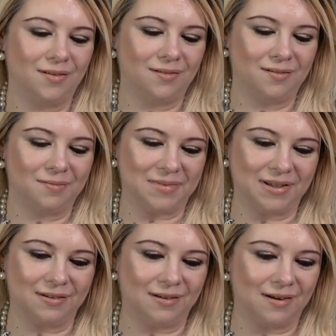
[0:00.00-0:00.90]
Oh
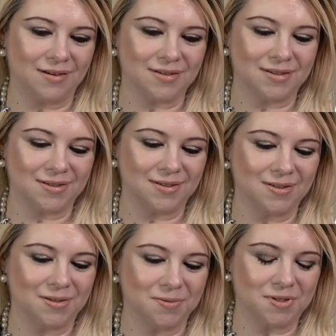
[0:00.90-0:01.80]
my gosh, this is
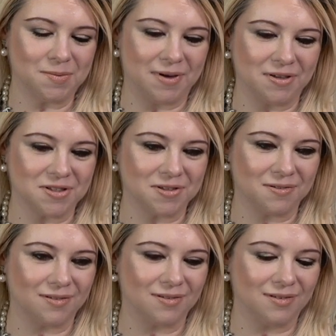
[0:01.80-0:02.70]
so
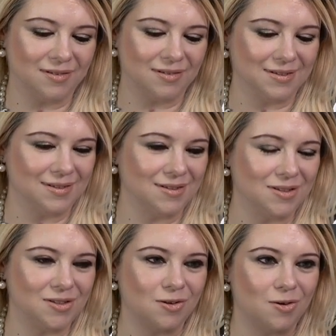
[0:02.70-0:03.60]
special. This is
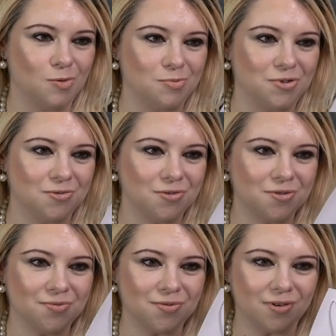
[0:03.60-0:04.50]
so
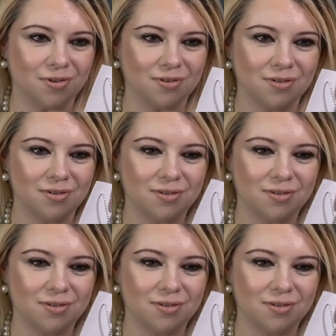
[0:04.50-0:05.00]
beautiful.